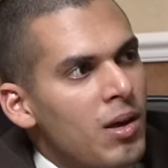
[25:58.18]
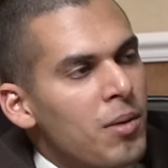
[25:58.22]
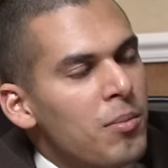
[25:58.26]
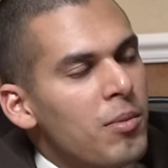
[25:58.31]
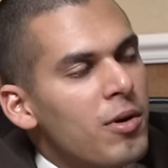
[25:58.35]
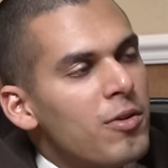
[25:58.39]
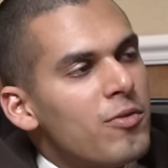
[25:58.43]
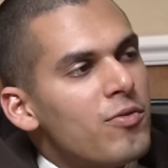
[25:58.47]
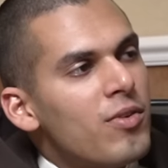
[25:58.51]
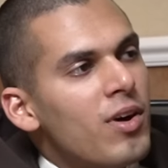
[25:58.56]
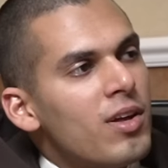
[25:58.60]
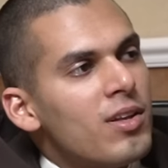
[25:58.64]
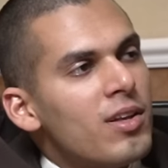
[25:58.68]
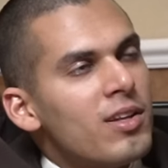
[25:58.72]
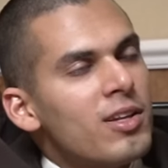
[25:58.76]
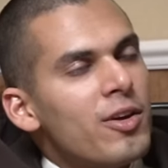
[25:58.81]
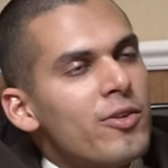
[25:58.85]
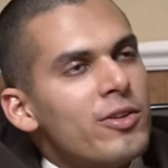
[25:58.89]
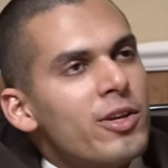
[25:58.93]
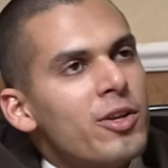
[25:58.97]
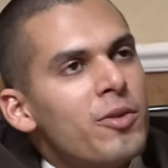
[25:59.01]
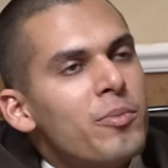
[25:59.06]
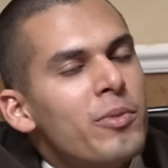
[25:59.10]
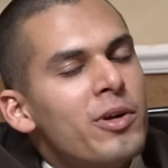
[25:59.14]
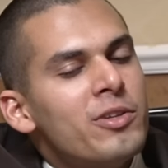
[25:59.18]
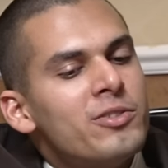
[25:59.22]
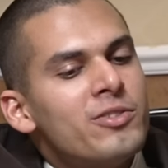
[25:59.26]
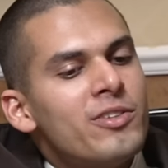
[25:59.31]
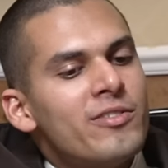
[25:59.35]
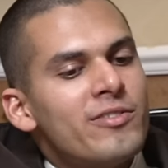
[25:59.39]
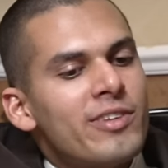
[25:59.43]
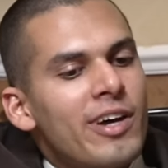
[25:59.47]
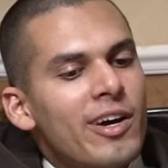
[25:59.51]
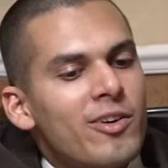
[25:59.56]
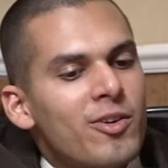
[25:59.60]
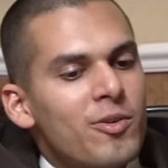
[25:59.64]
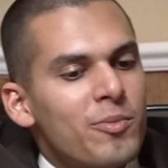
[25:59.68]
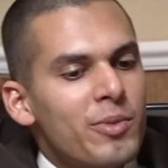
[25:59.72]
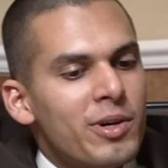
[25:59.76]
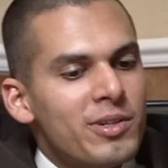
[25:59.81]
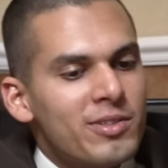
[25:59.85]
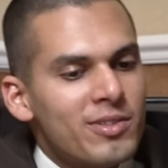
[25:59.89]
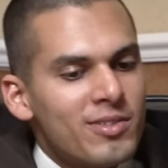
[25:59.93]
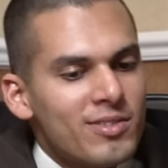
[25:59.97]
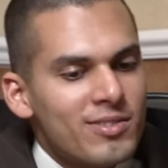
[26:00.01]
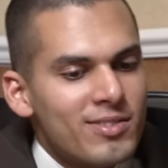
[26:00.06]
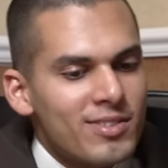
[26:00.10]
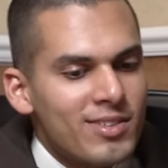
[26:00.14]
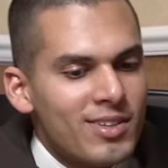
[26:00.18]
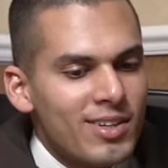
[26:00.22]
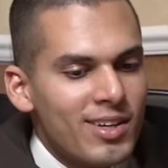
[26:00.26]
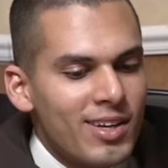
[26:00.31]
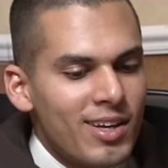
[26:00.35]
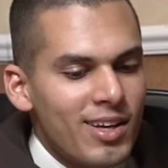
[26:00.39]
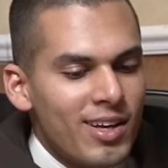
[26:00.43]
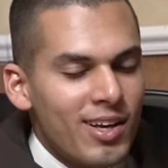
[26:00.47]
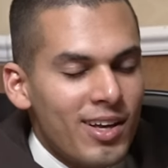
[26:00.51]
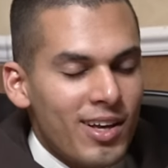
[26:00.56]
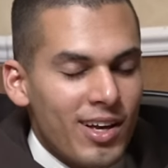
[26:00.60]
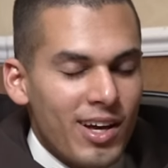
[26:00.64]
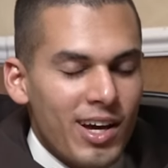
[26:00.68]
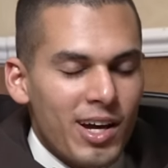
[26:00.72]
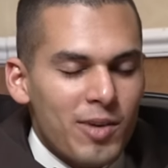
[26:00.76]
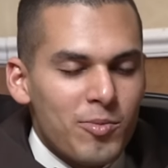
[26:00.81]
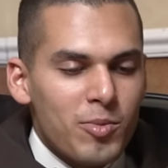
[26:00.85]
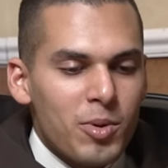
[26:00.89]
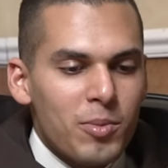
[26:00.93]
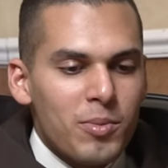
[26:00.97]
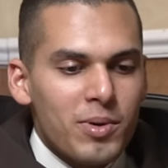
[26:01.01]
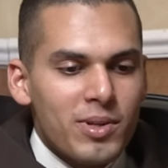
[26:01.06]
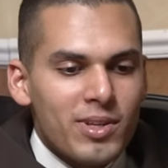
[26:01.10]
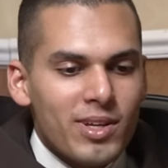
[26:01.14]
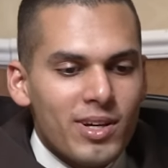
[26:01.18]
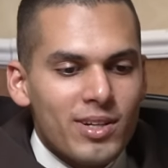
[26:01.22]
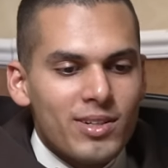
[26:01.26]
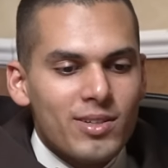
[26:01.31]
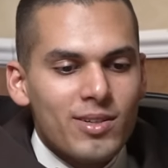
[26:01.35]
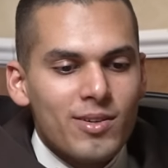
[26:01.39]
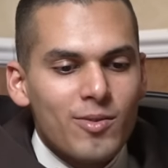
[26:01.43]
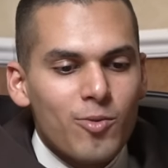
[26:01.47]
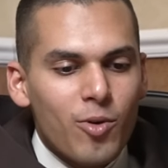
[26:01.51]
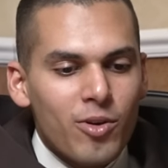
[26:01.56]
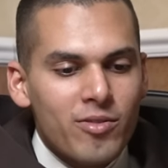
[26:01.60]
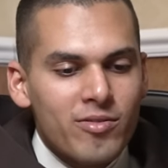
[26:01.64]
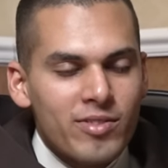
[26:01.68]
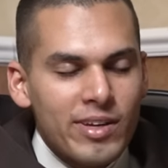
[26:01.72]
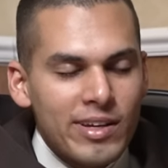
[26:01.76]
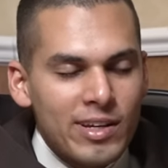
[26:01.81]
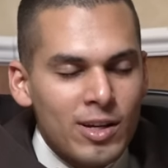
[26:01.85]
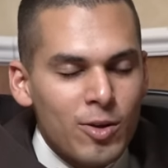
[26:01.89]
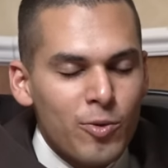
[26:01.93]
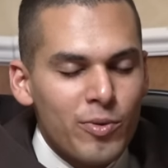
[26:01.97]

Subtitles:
But Father, now that you mentioned sacramentals, I remember that what St.